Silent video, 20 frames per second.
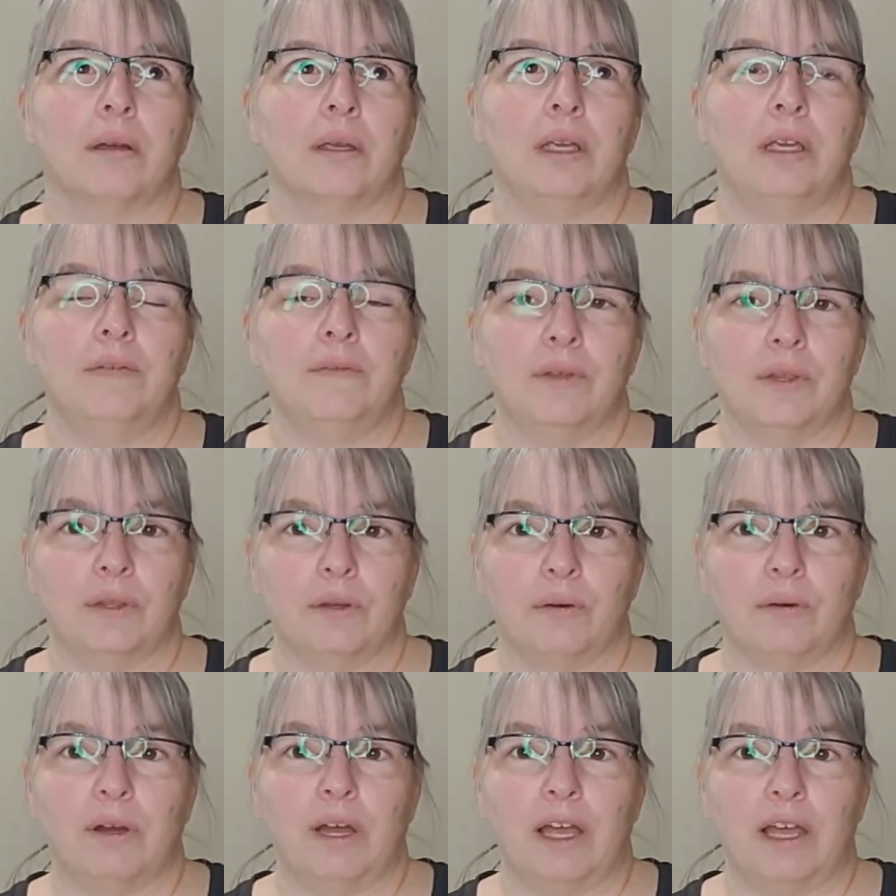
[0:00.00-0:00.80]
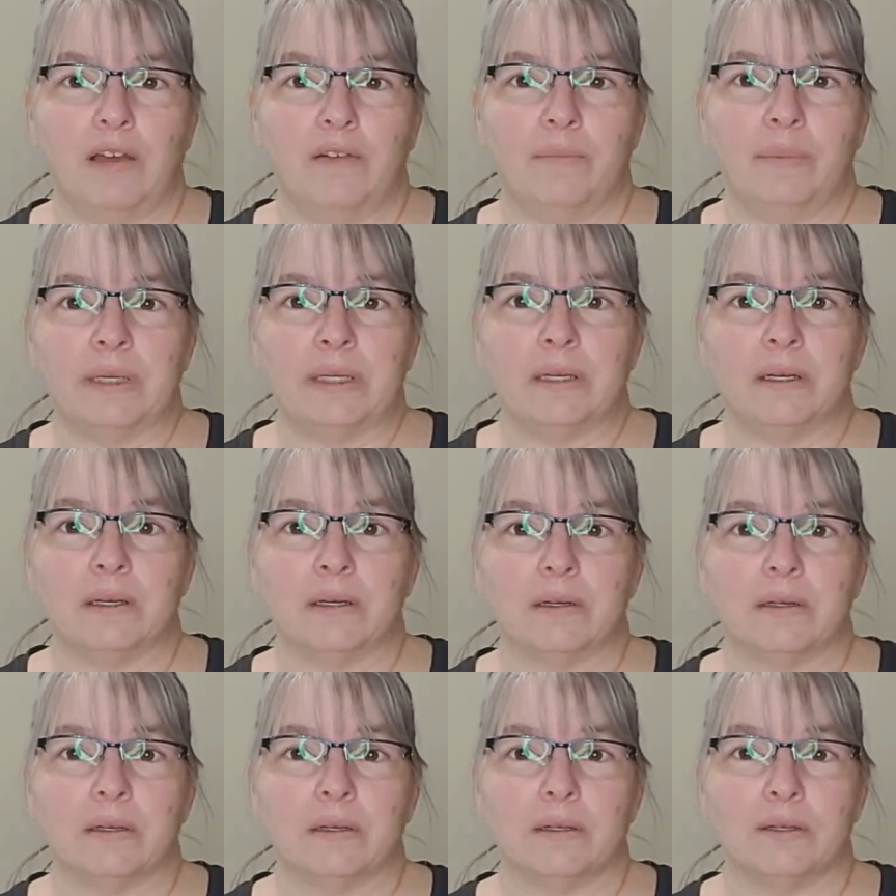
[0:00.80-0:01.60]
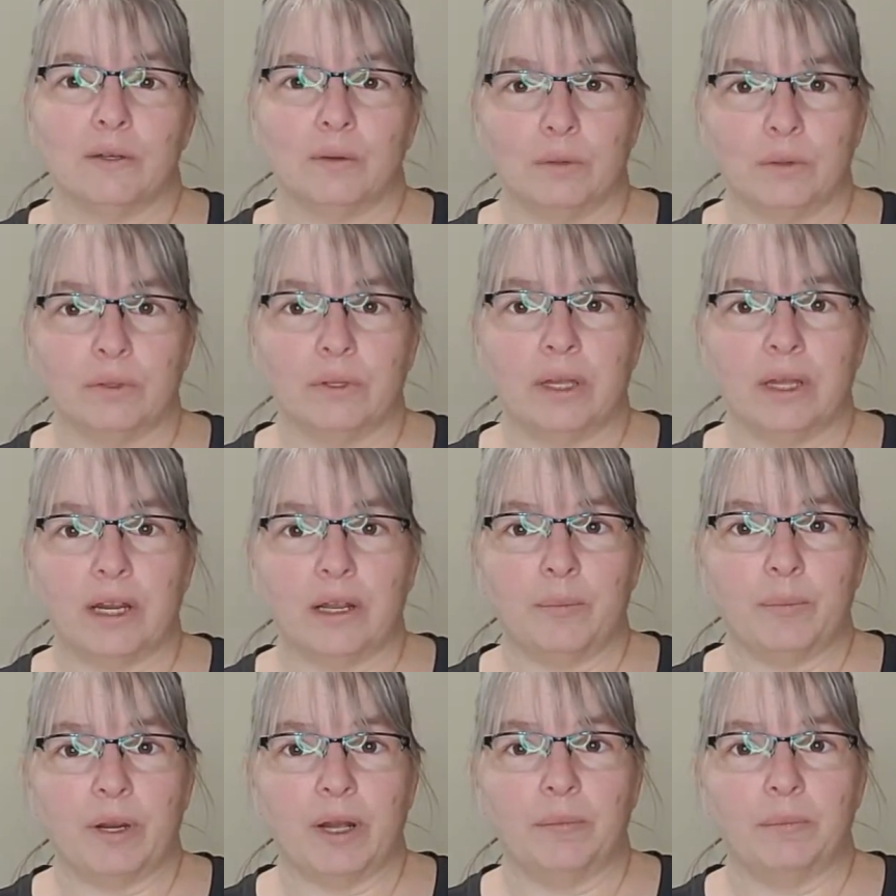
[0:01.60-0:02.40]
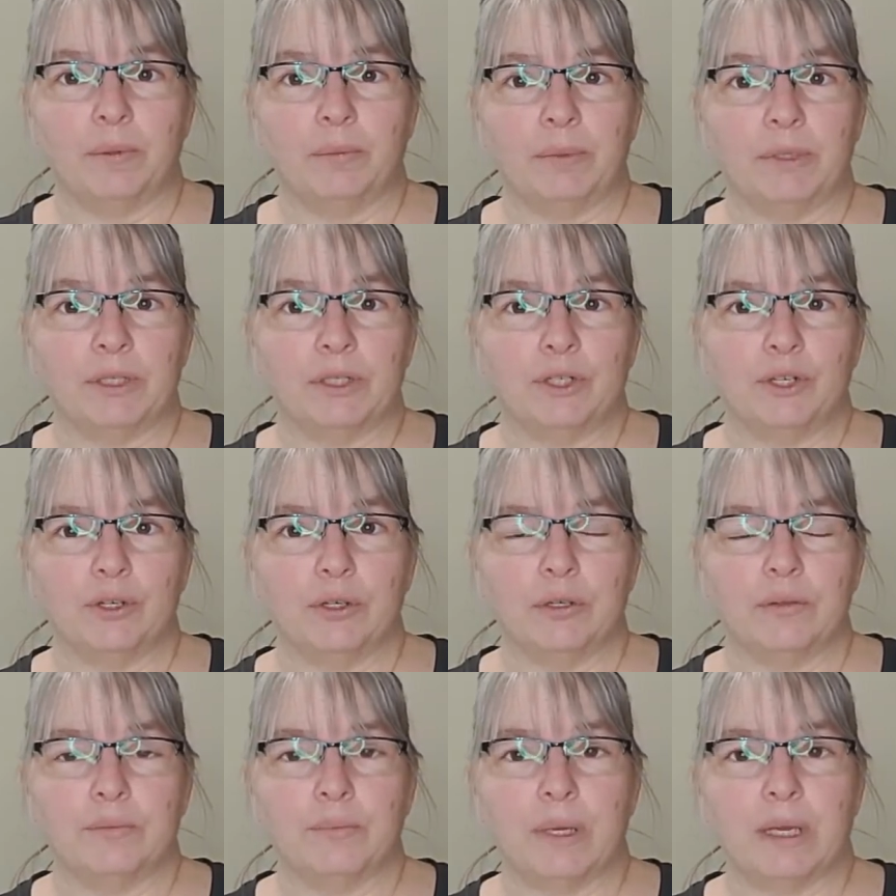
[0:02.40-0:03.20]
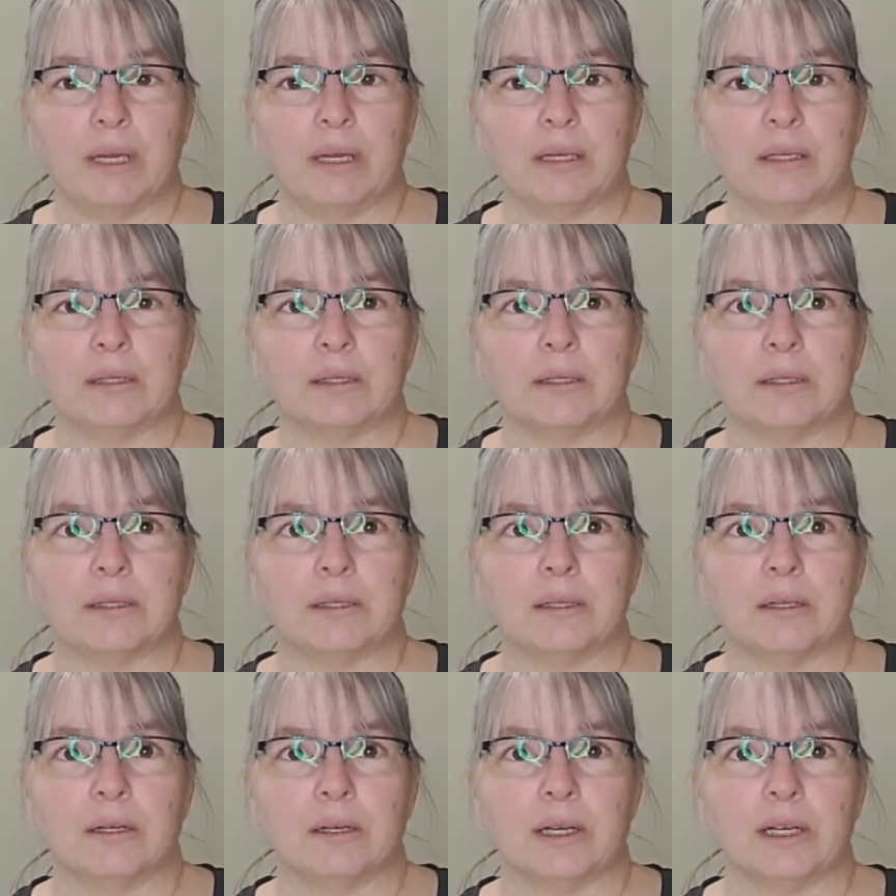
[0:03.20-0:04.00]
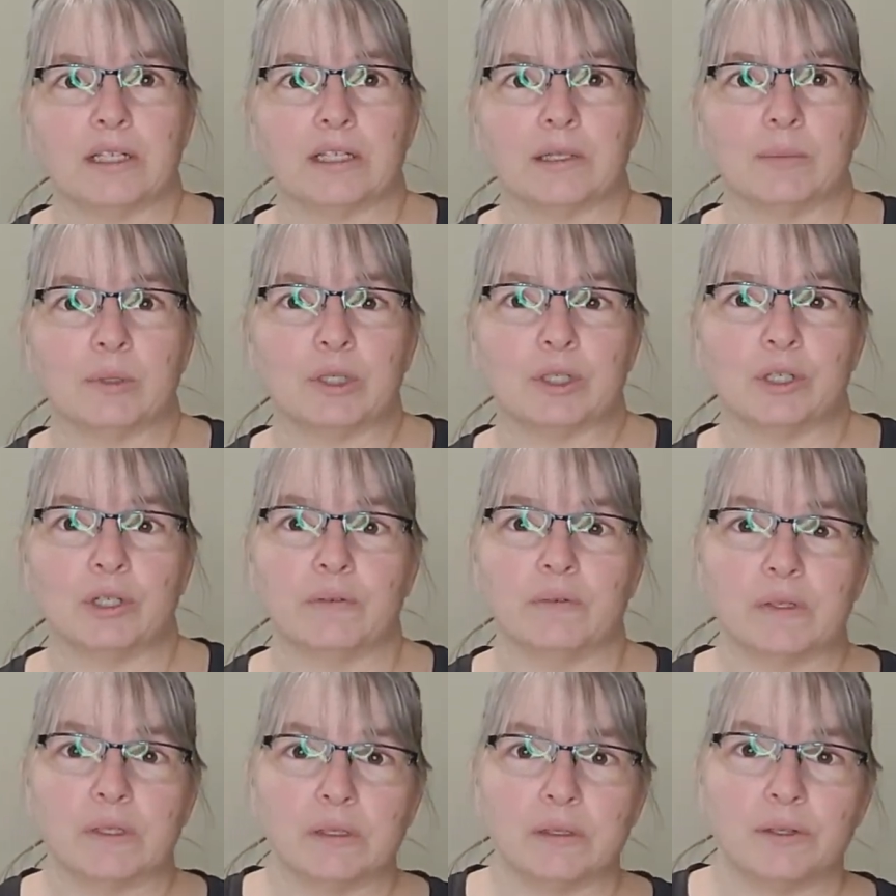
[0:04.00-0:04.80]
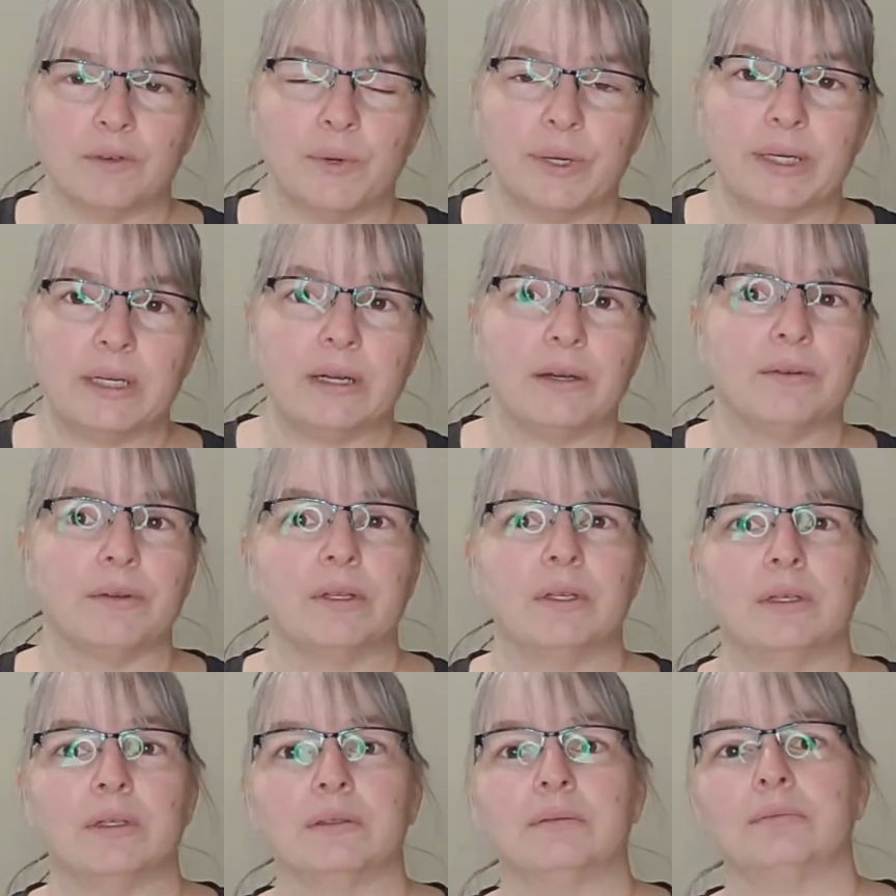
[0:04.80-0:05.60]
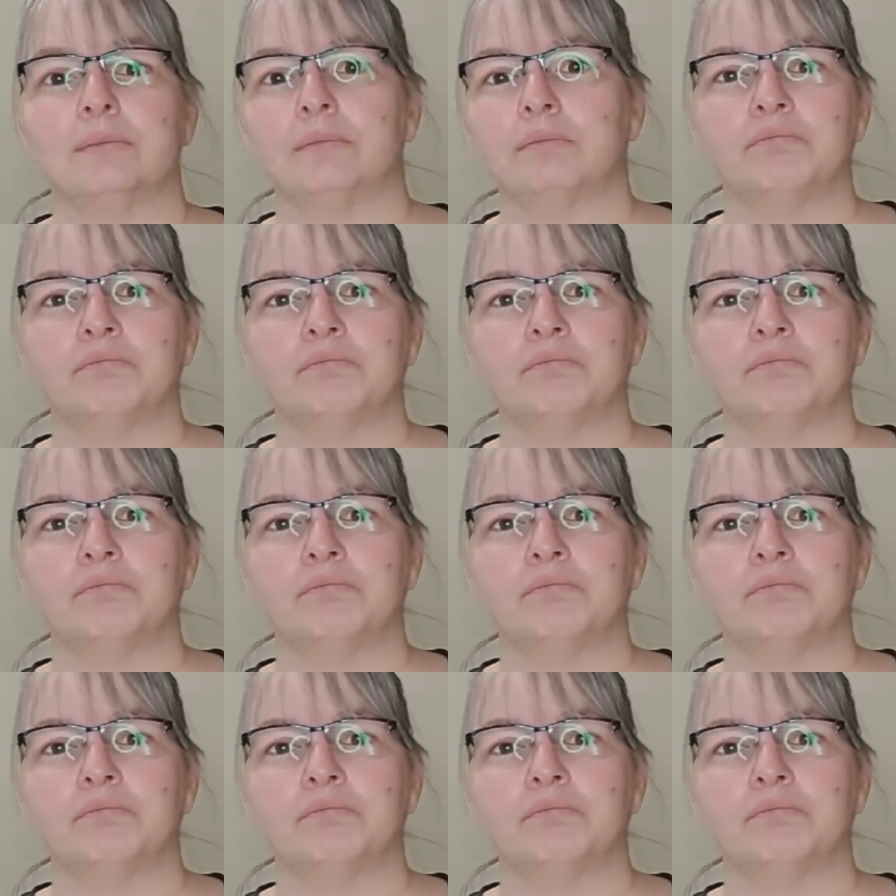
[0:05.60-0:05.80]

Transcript: even though I have been told that I probably should, because their customer service is going downhill.